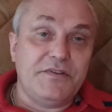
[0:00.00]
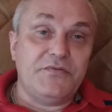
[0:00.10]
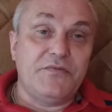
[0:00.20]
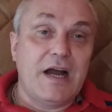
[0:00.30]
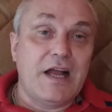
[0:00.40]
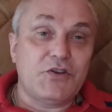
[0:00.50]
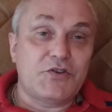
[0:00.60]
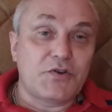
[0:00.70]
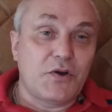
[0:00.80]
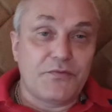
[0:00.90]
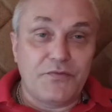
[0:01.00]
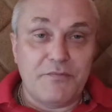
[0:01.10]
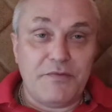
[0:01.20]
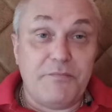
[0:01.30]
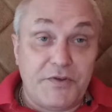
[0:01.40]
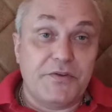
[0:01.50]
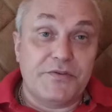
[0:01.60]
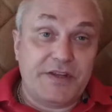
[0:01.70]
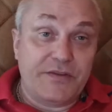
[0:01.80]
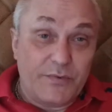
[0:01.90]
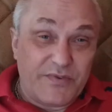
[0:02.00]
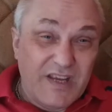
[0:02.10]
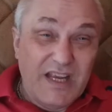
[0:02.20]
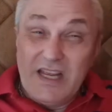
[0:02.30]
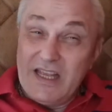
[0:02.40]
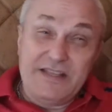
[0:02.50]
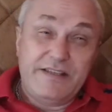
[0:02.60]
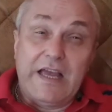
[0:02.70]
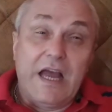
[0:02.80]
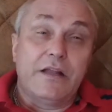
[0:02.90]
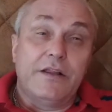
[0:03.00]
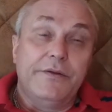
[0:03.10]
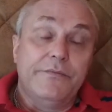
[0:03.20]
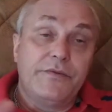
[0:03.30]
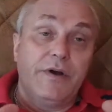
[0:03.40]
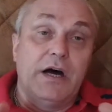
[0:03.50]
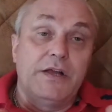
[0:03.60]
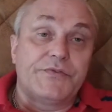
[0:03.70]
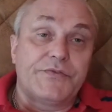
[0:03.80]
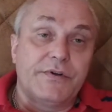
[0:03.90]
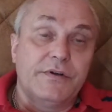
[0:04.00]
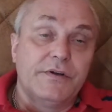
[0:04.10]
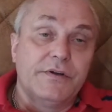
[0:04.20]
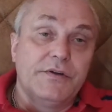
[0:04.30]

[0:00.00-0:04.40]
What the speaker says: divine shock for me because that was exactly the answer